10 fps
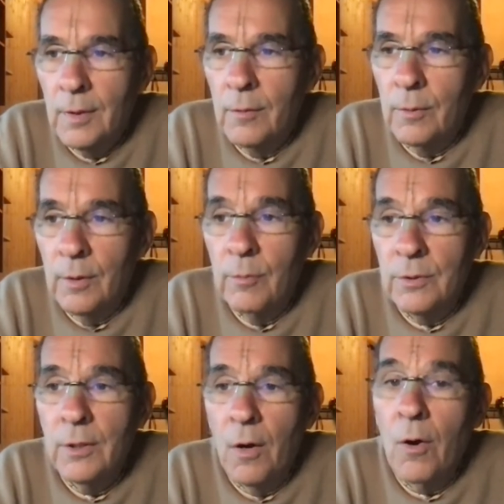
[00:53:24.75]
it
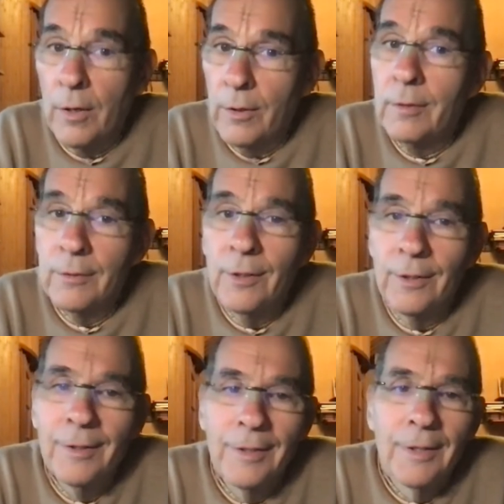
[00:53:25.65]
was hard
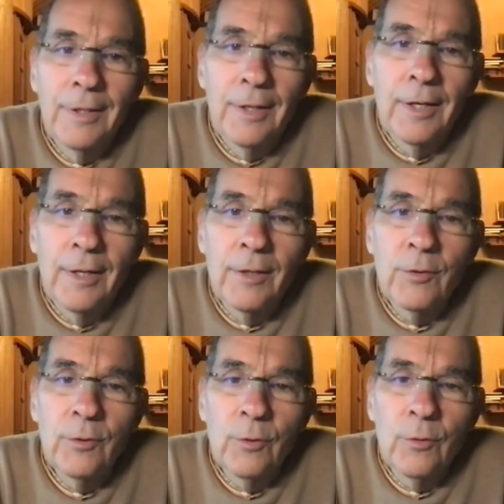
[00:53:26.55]
to
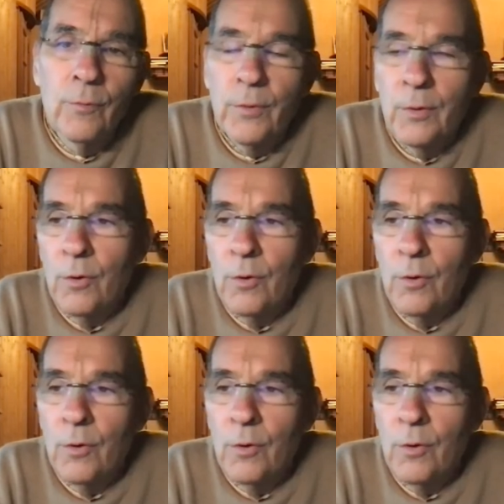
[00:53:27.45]
do.